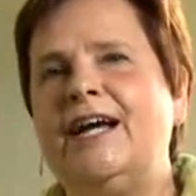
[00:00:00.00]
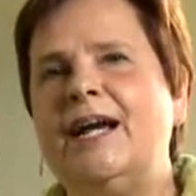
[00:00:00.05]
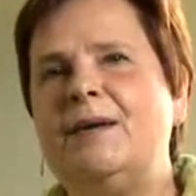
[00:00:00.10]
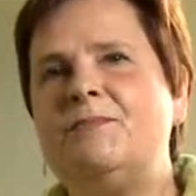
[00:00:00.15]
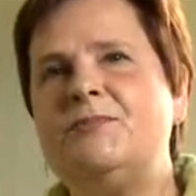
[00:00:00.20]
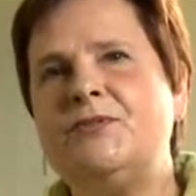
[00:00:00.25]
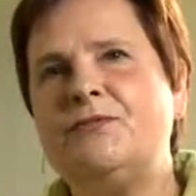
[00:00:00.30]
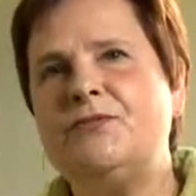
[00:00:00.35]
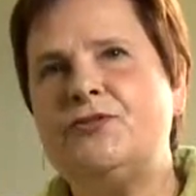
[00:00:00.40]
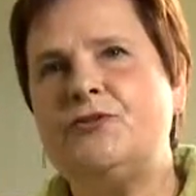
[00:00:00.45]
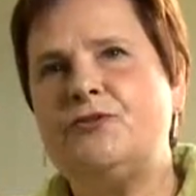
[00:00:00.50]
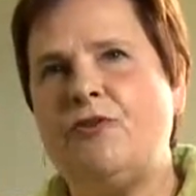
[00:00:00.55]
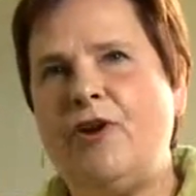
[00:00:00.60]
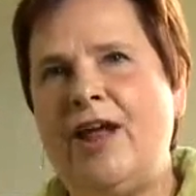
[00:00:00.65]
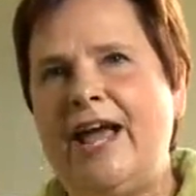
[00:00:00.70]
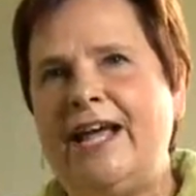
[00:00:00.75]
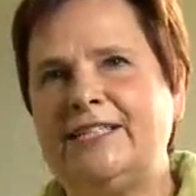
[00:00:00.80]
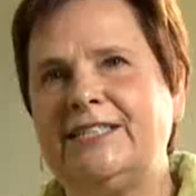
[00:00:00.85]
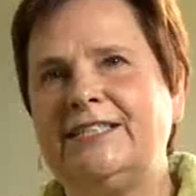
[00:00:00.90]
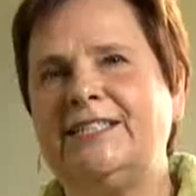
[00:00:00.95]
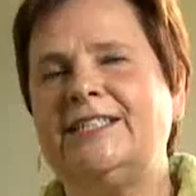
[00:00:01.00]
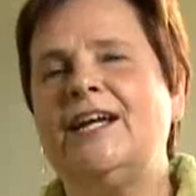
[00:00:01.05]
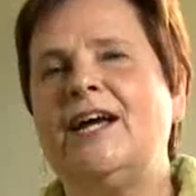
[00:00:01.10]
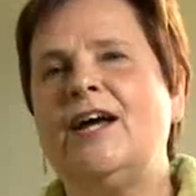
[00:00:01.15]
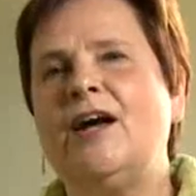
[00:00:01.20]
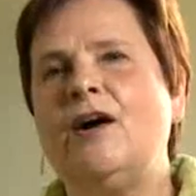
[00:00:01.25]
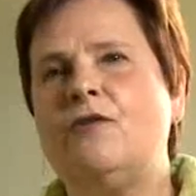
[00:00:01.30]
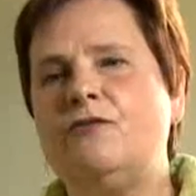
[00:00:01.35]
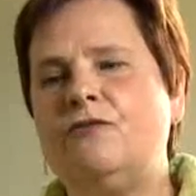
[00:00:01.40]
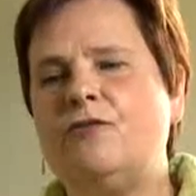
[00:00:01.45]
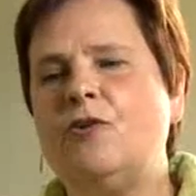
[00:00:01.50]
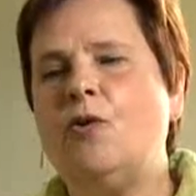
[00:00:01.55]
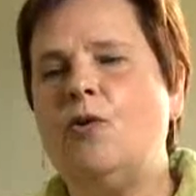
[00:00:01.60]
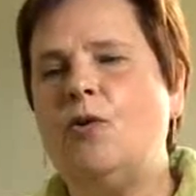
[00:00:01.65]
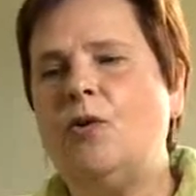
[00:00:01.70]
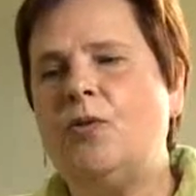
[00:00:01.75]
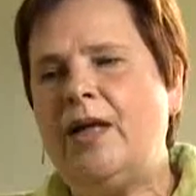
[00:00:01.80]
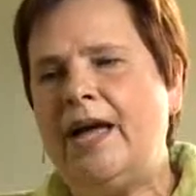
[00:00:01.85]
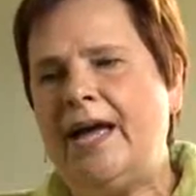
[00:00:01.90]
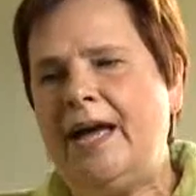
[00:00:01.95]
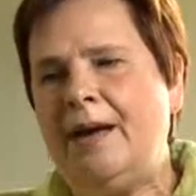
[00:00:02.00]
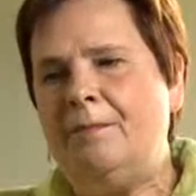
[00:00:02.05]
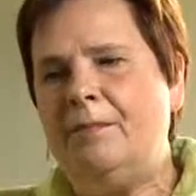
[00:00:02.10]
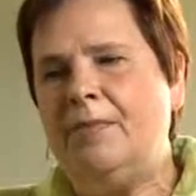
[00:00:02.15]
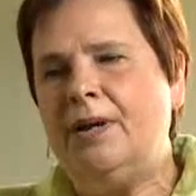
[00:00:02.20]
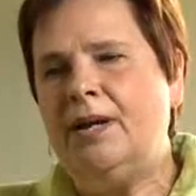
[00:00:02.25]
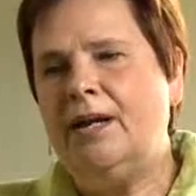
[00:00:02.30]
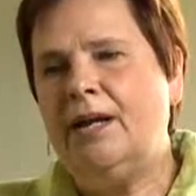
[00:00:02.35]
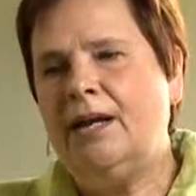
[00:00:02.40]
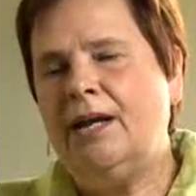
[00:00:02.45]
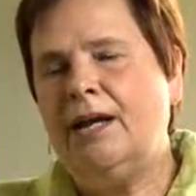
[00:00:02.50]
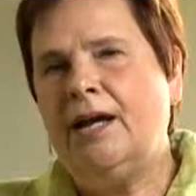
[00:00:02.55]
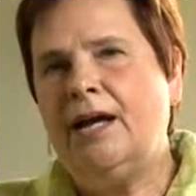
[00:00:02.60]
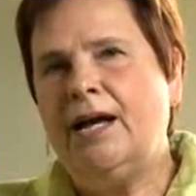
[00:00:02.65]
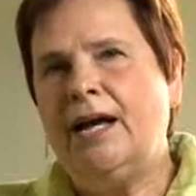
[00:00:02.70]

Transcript: times of stress for them.